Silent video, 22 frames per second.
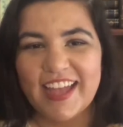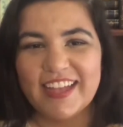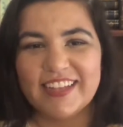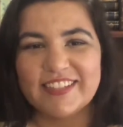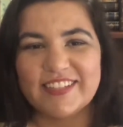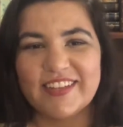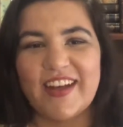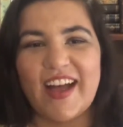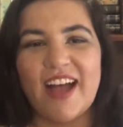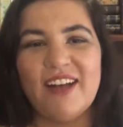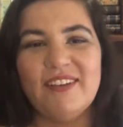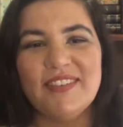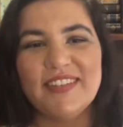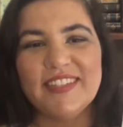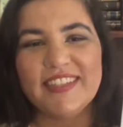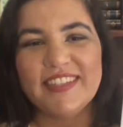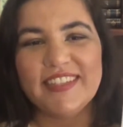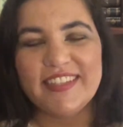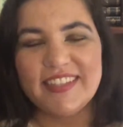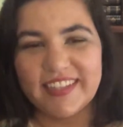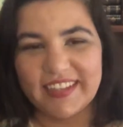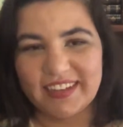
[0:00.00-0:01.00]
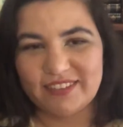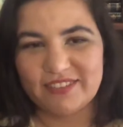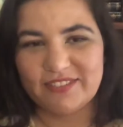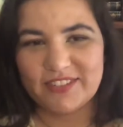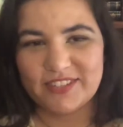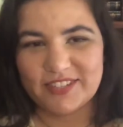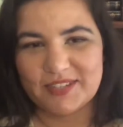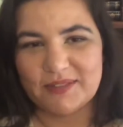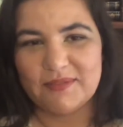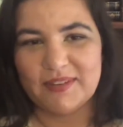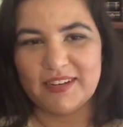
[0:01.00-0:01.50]
So I would love
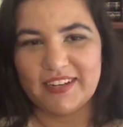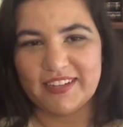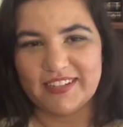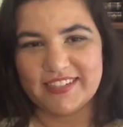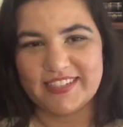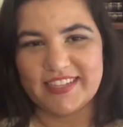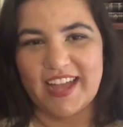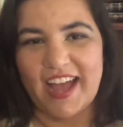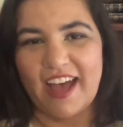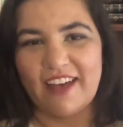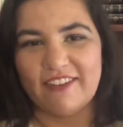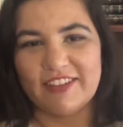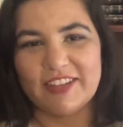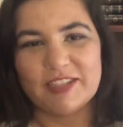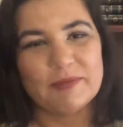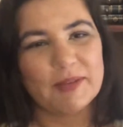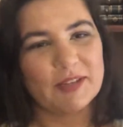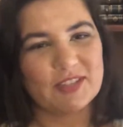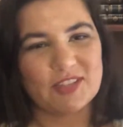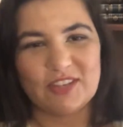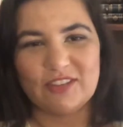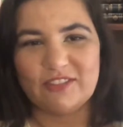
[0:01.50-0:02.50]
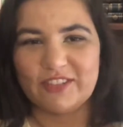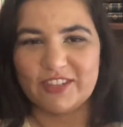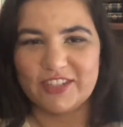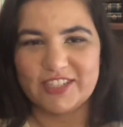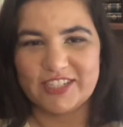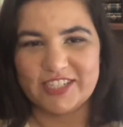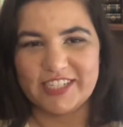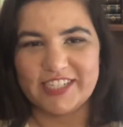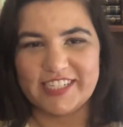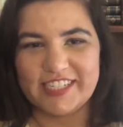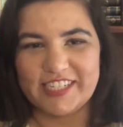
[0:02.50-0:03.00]
for someone else to have it, especially a
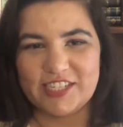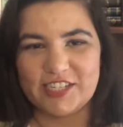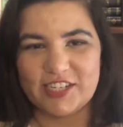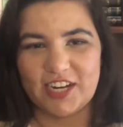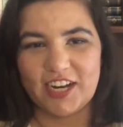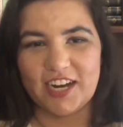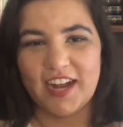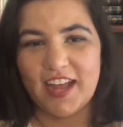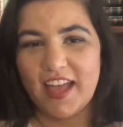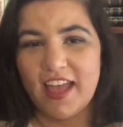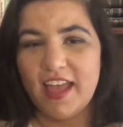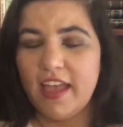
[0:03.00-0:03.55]
first-year teacher.